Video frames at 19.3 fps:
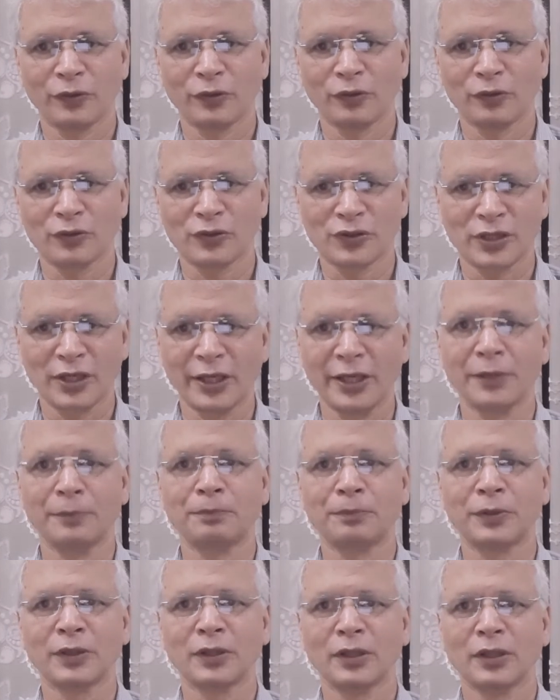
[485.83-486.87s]
sleep,
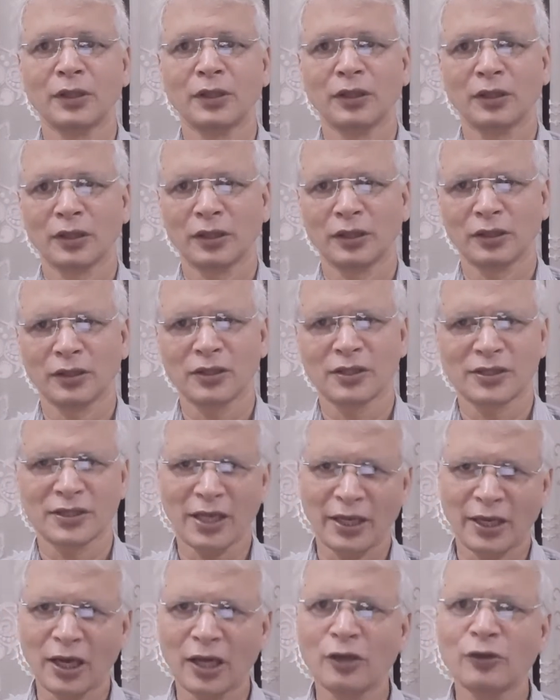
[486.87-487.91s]

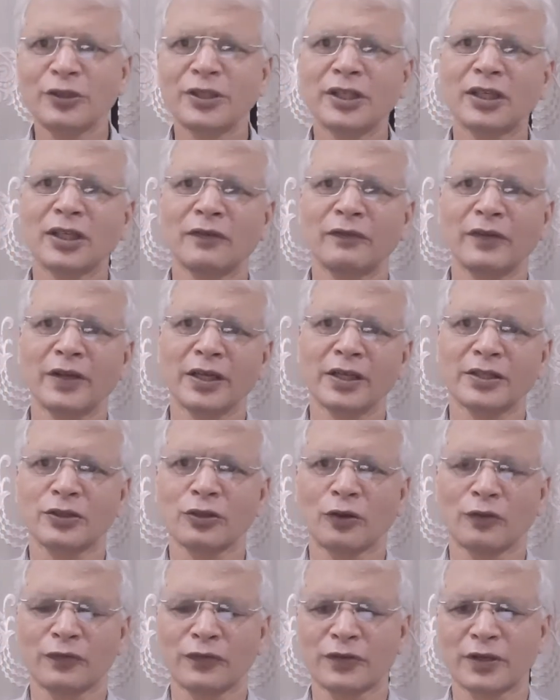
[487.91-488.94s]
psychological ways
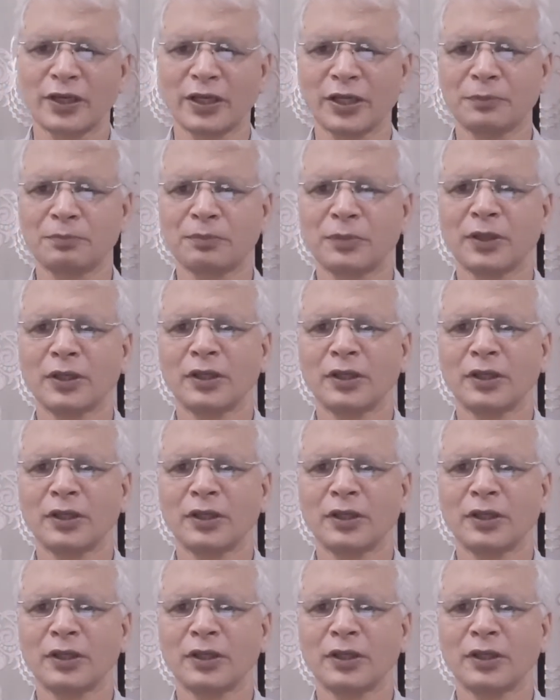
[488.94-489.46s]
of sleep,